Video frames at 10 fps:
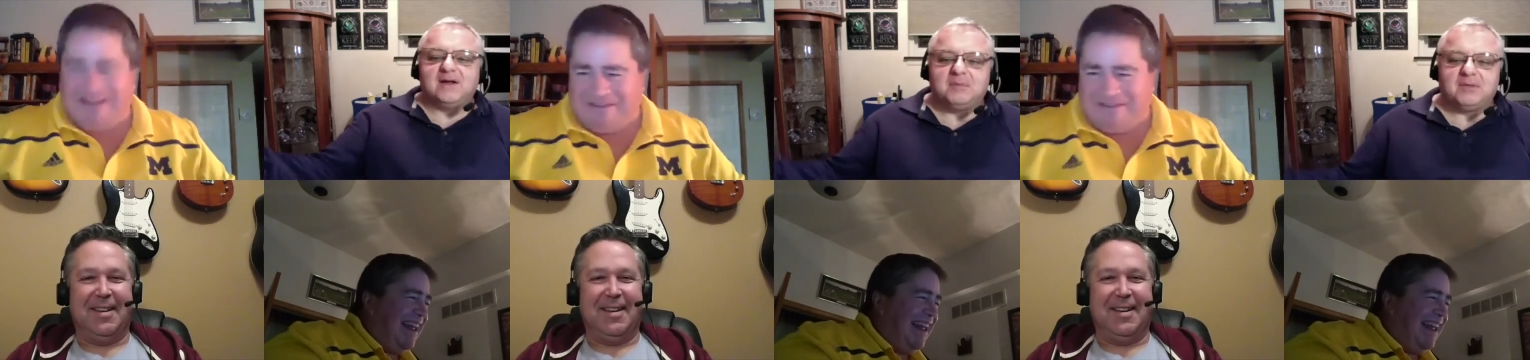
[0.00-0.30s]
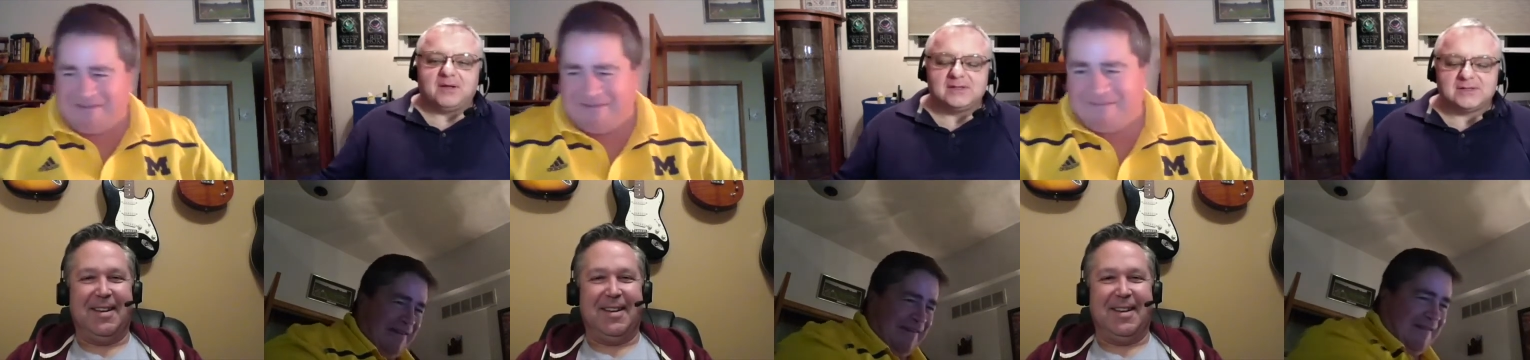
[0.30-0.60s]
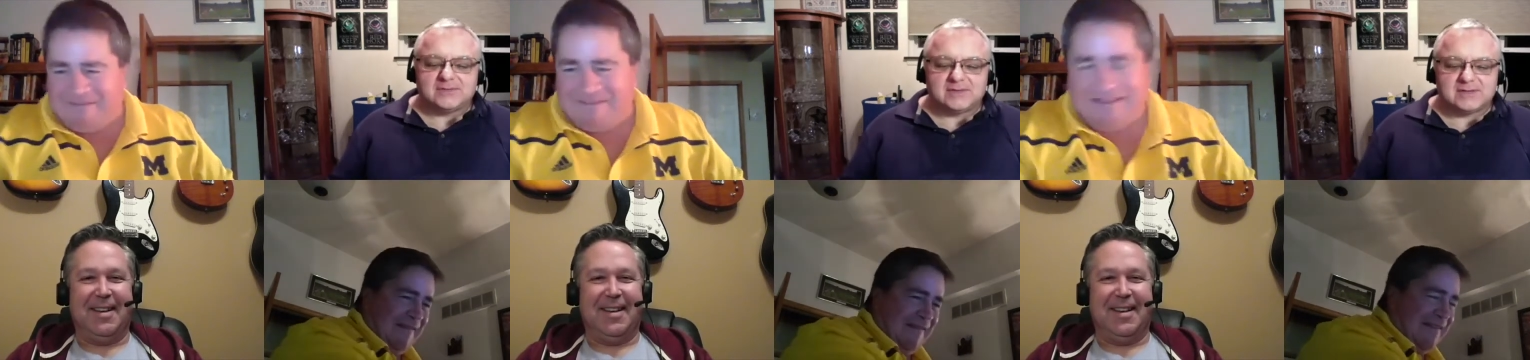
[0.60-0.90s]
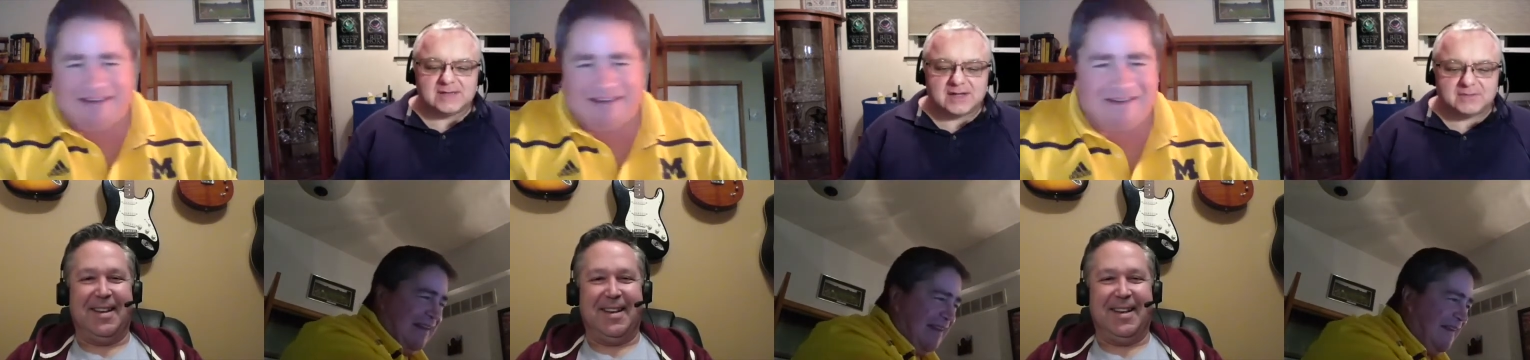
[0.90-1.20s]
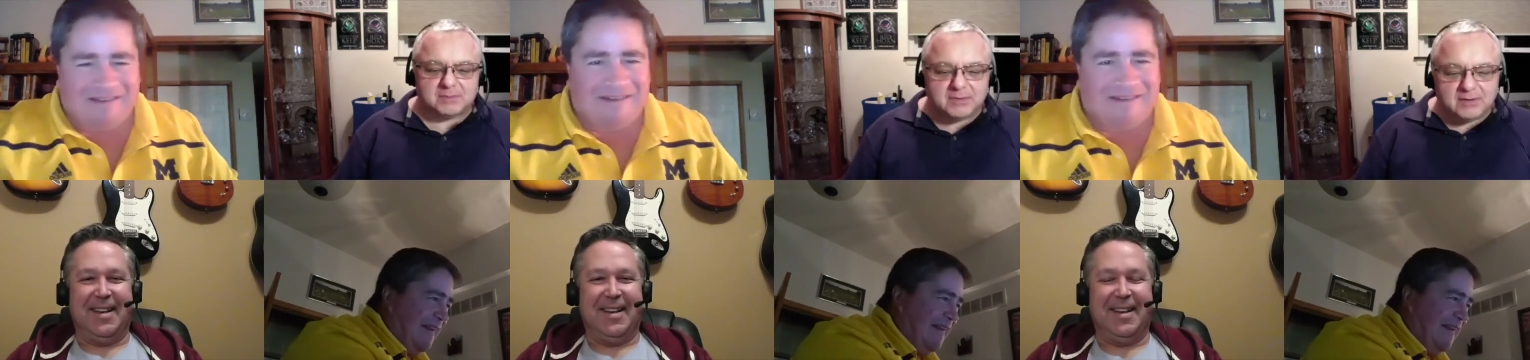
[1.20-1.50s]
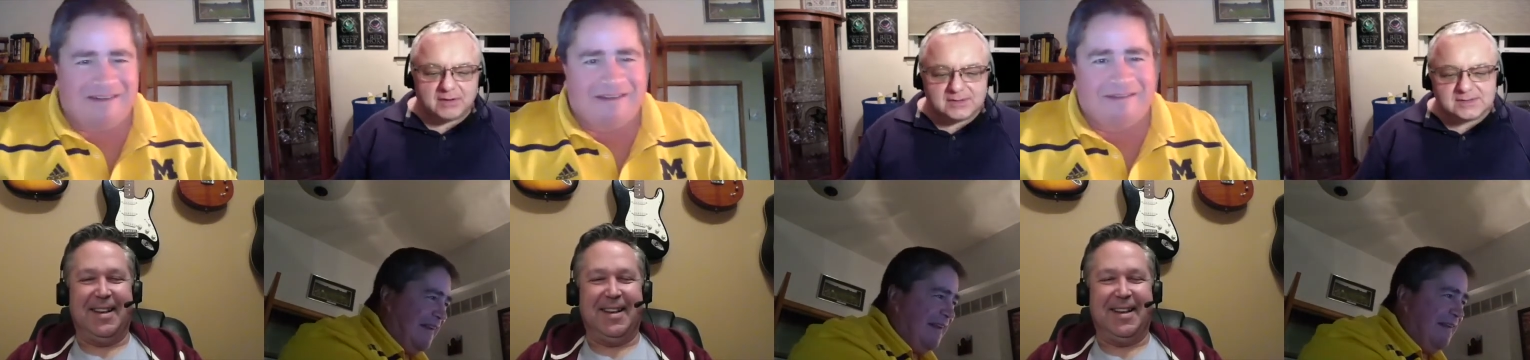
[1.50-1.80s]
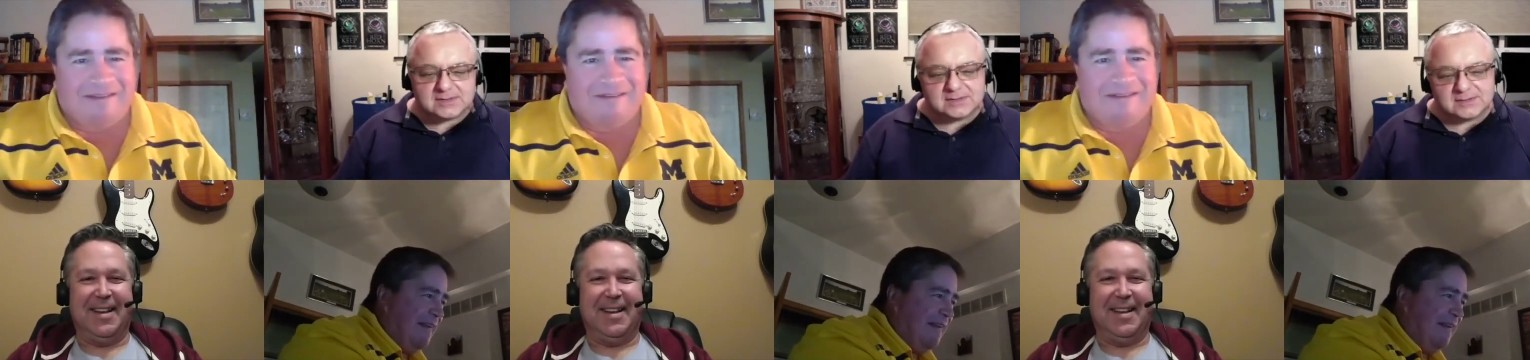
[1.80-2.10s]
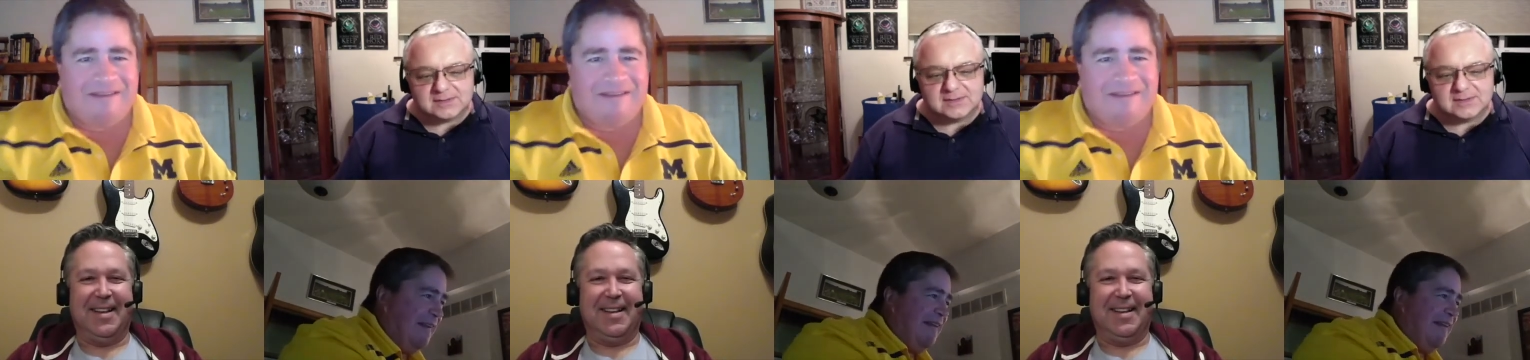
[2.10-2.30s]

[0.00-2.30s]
Speaker 1: applaud just for the sake of applause.